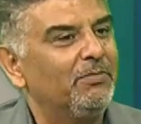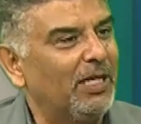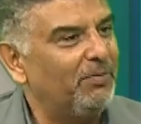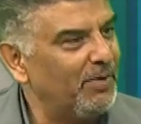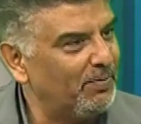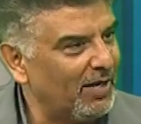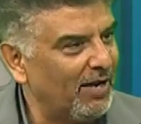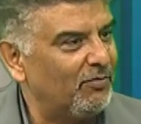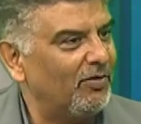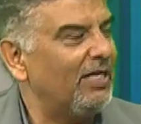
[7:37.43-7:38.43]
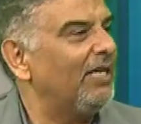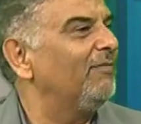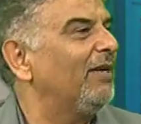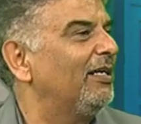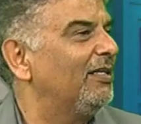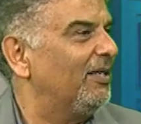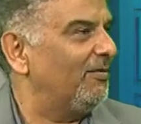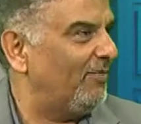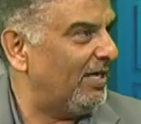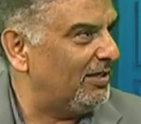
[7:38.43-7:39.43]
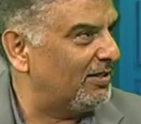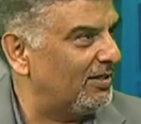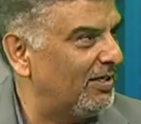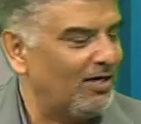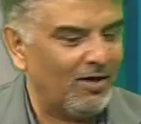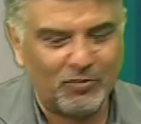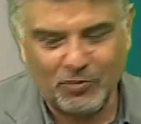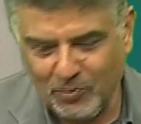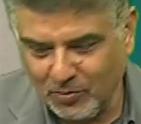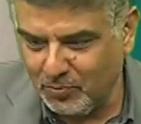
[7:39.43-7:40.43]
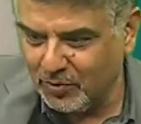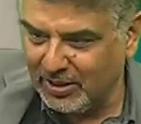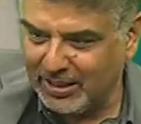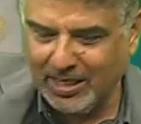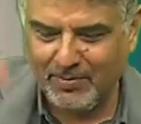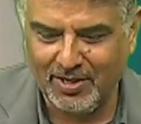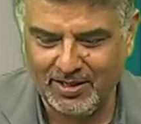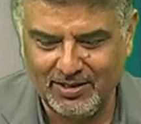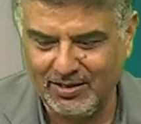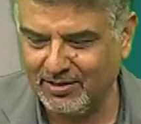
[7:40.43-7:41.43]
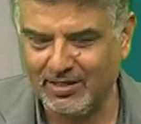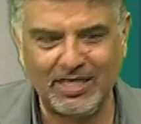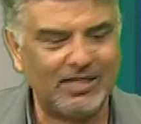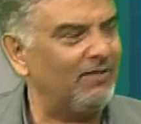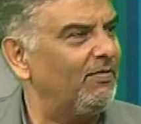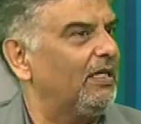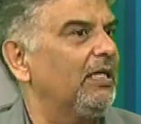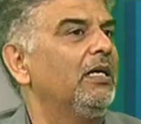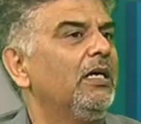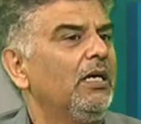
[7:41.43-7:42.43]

Then people have to reinvent their ways how to move, put the camera. There's connectivity.